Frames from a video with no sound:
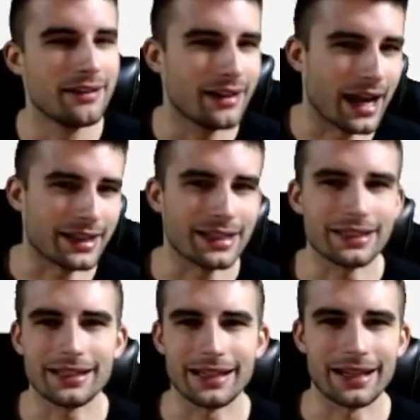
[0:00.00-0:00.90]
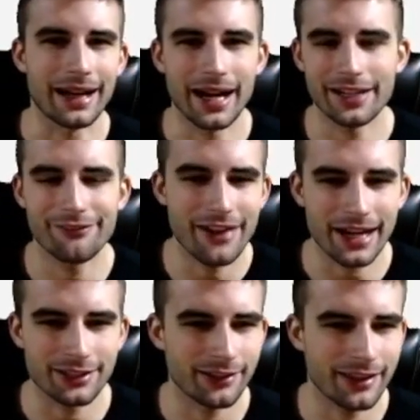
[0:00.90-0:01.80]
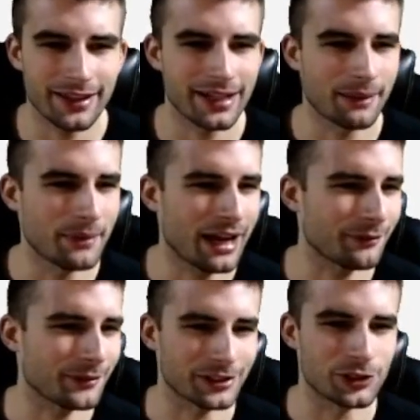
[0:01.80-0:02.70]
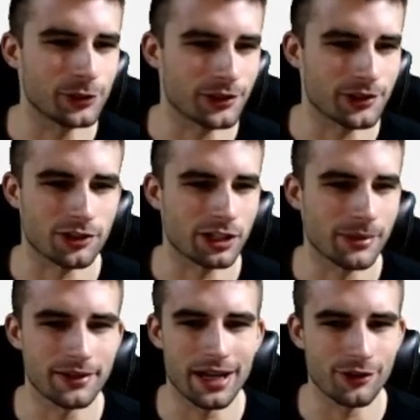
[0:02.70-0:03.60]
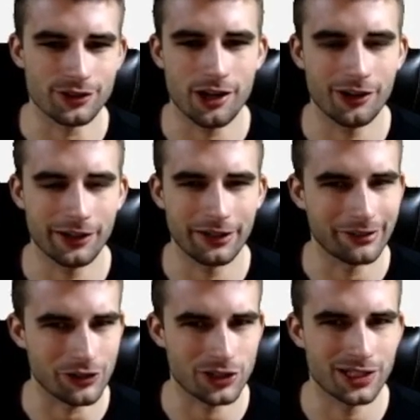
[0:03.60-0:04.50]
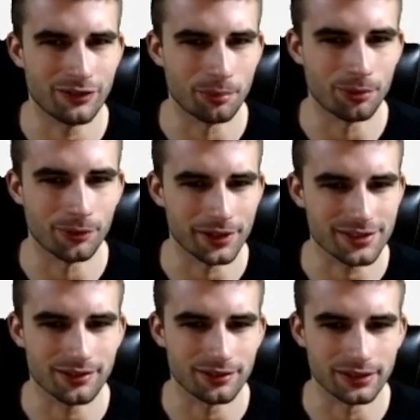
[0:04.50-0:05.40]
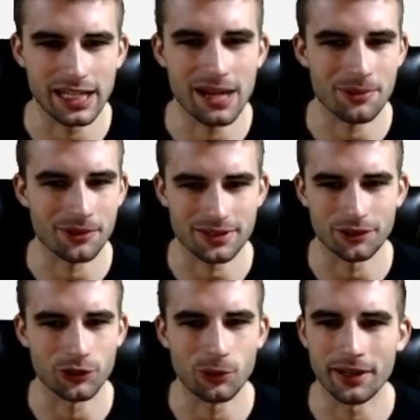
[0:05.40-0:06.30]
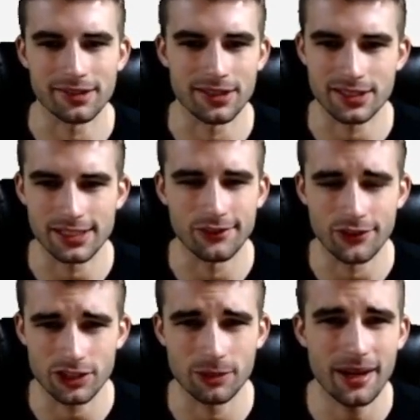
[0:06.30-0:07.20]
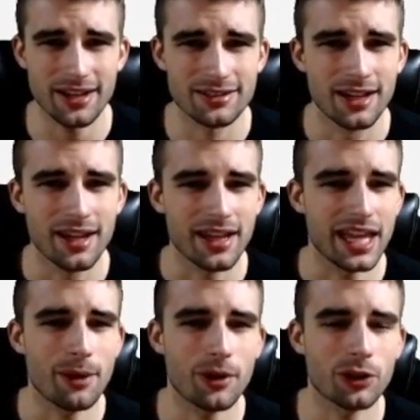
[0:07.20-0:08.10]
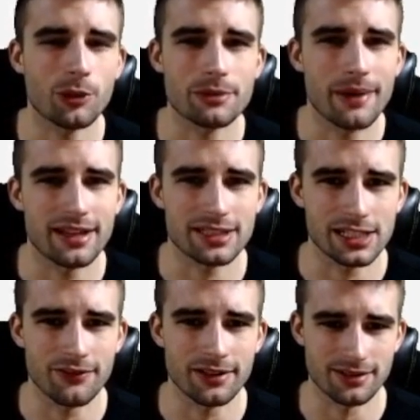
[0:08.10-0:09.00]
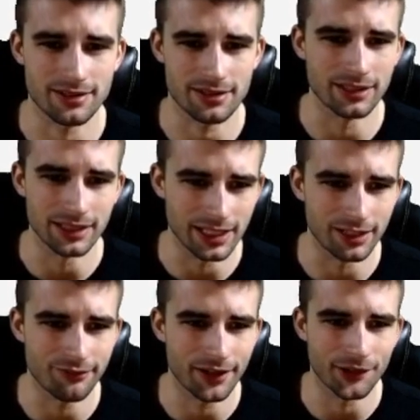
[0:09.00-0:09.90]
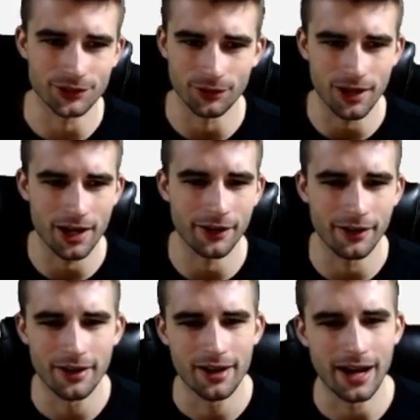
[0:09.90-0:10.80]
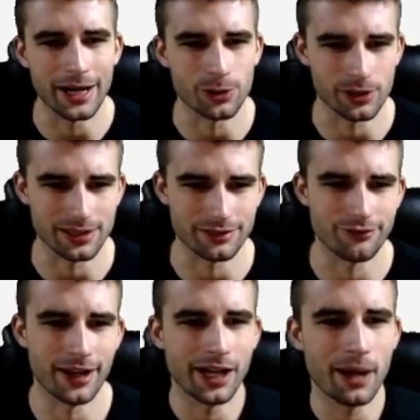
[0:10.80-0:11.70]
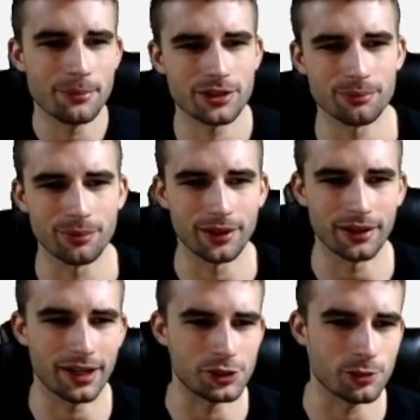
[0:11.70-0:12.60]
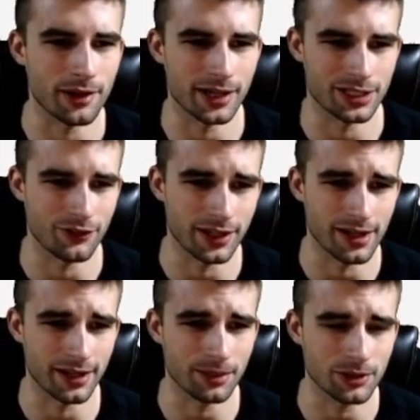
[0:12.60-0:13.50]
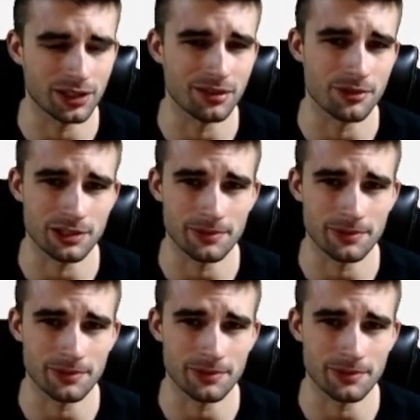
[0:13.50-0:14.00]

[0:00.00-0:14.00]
I think he can kind of factor that in. I'm not really too concerned about Dallas Goedert here. He should have a pretty solid game. There's still 26 versus the pass and one of the worst pass defenses in the NFL. So Goedert, I do think he's a fine option, but I do realize if you can't get up to him, just